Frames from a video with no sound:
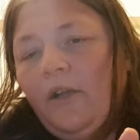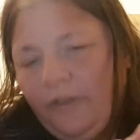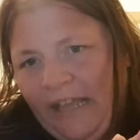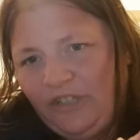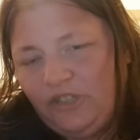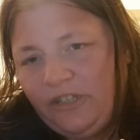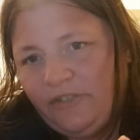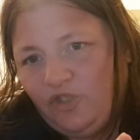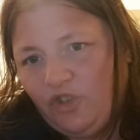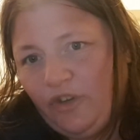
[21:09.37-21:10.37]
naturally
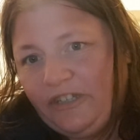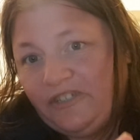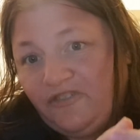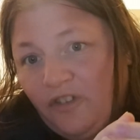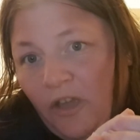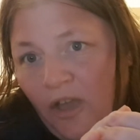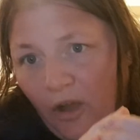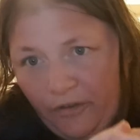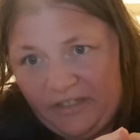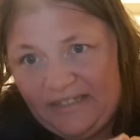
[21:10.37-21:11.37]
secreted
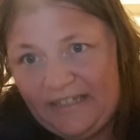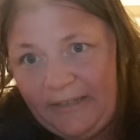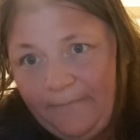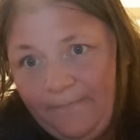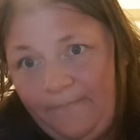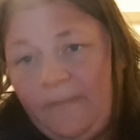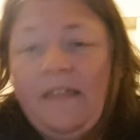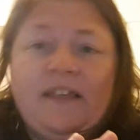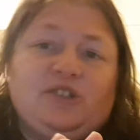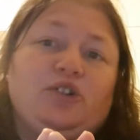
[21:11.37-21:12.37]
on your skin.
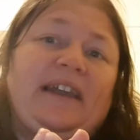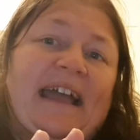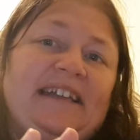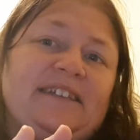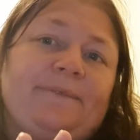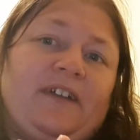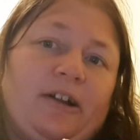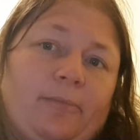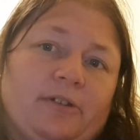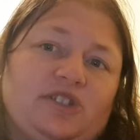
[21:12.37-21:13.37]
That's called latent
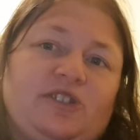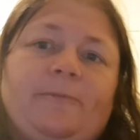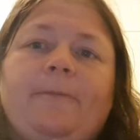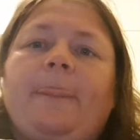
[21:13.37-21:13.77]
fingerprints.